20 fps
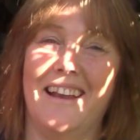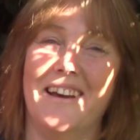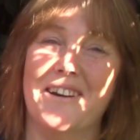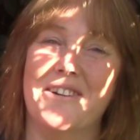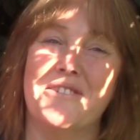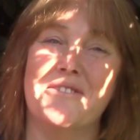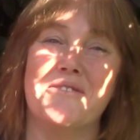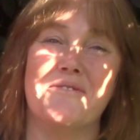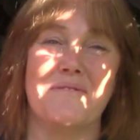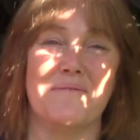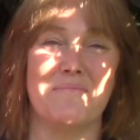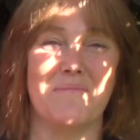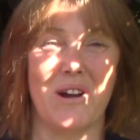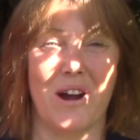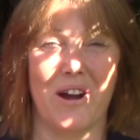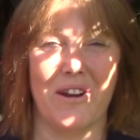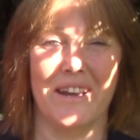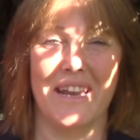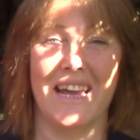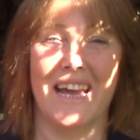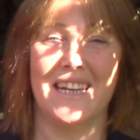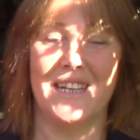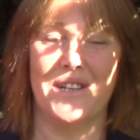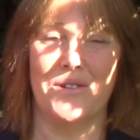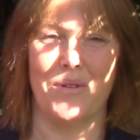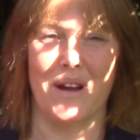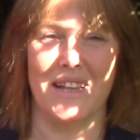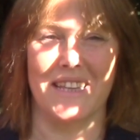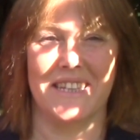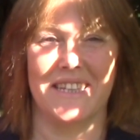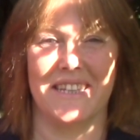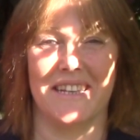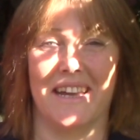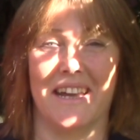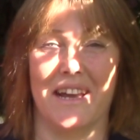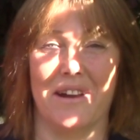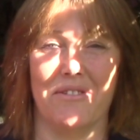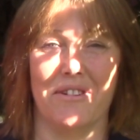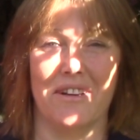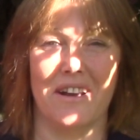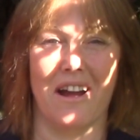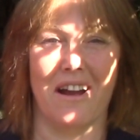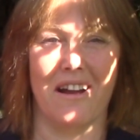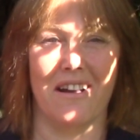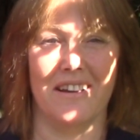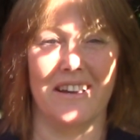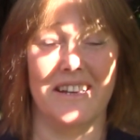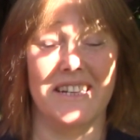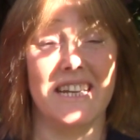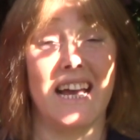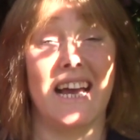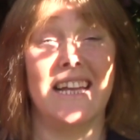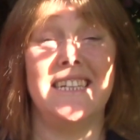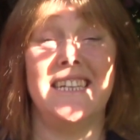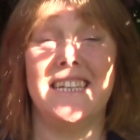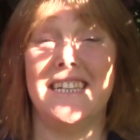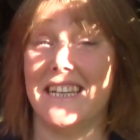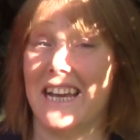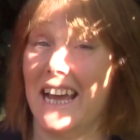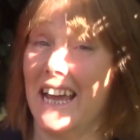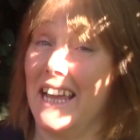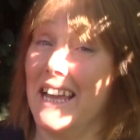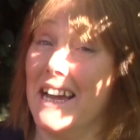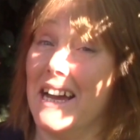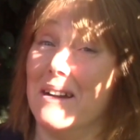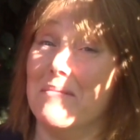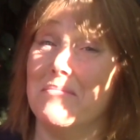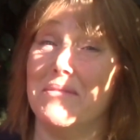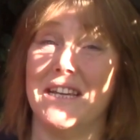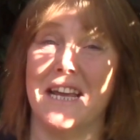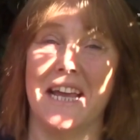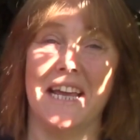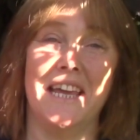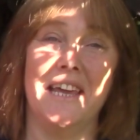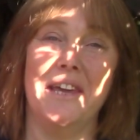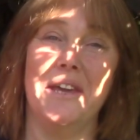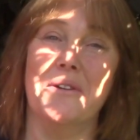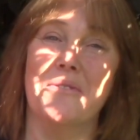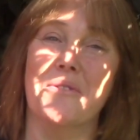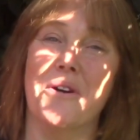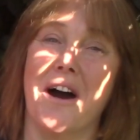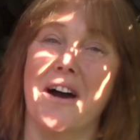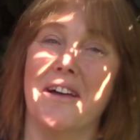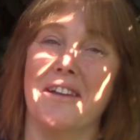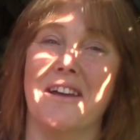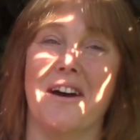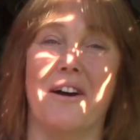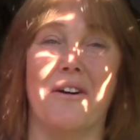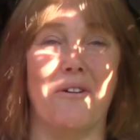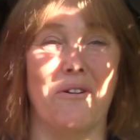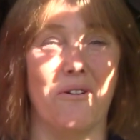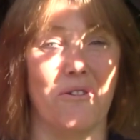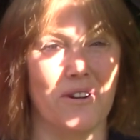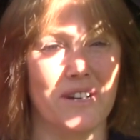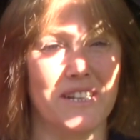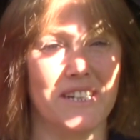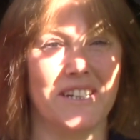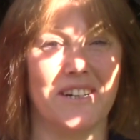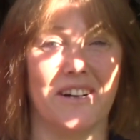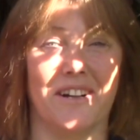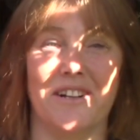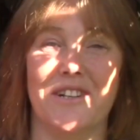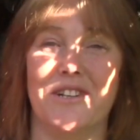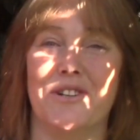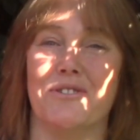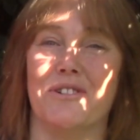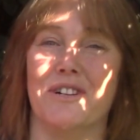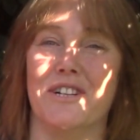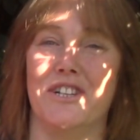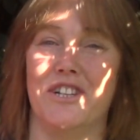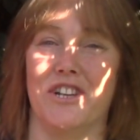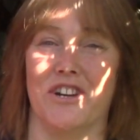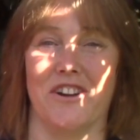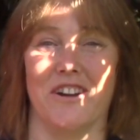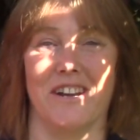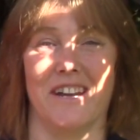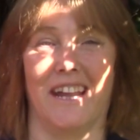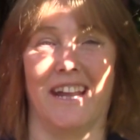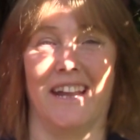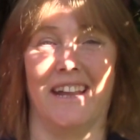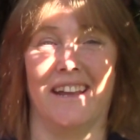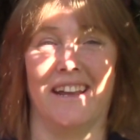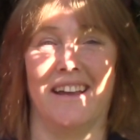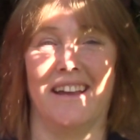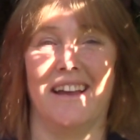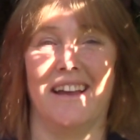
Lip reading: Hello from Gardening at Douentza here in Ireland, and today I'm taking you on a horticultural journey.